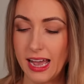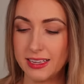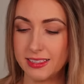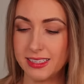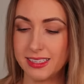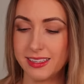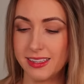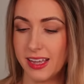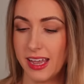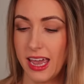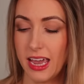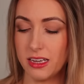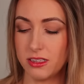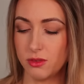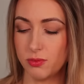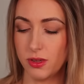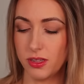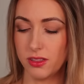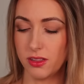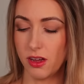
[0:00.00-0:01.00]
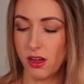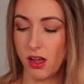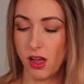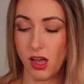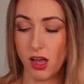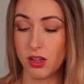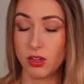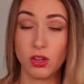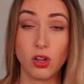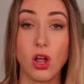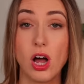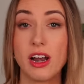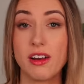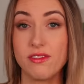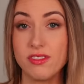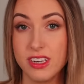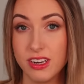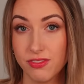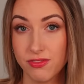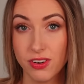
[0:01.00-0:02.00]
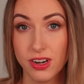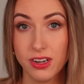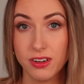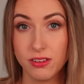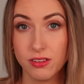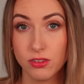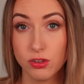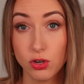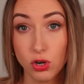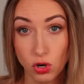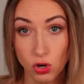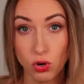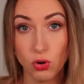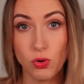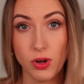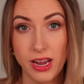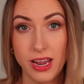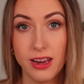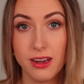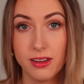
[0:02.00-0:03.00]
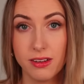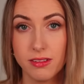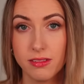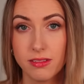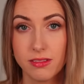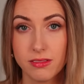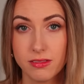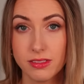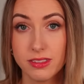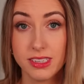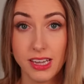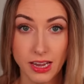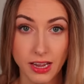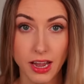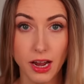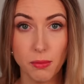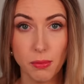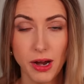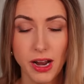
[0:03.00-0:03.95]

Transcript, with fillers: as is the case with a lot of different Korean skincare